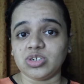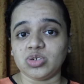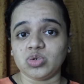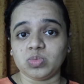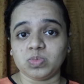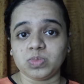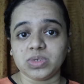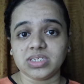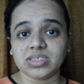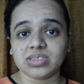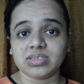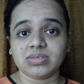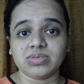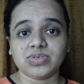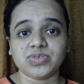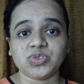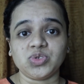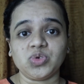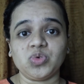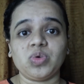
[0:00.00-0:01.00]
rupees.
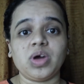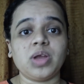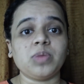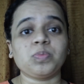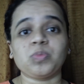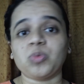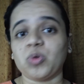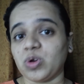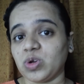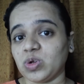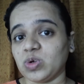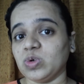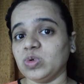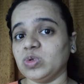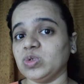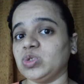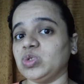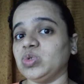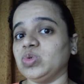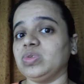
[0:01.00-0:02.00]
So 1 point
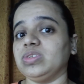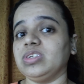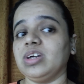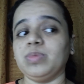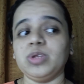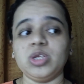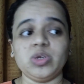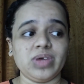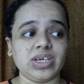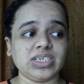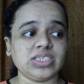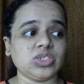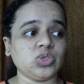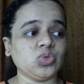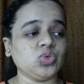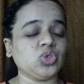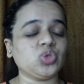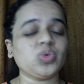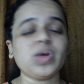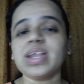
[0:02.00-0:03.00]
goes to
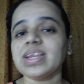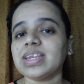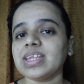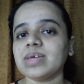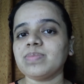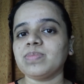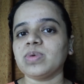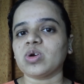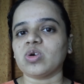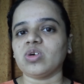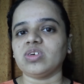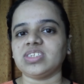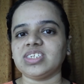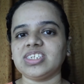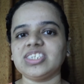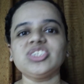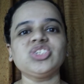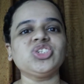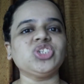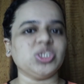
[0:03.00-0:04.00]
WX220 because
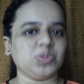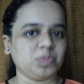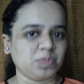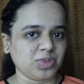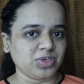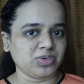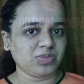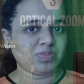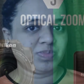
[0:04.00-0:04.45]
it is cheaper.